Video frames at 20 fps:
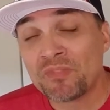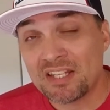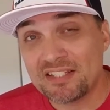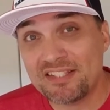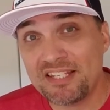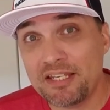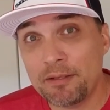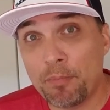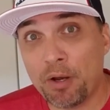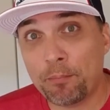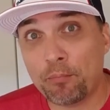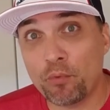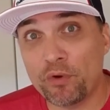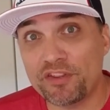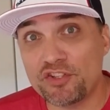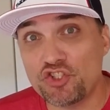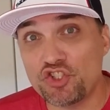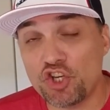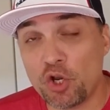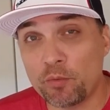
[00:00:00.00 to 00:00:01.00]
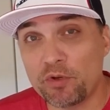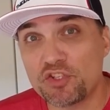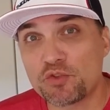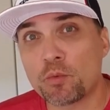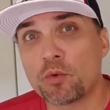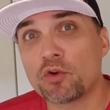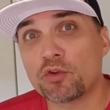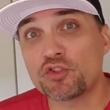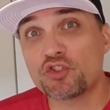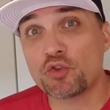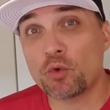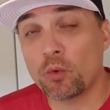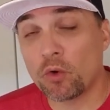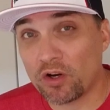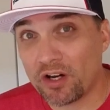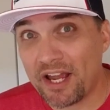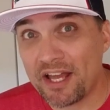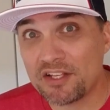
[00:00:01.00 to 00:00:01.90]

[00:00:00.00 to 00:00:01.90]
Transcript: team up with Joey's World Tour,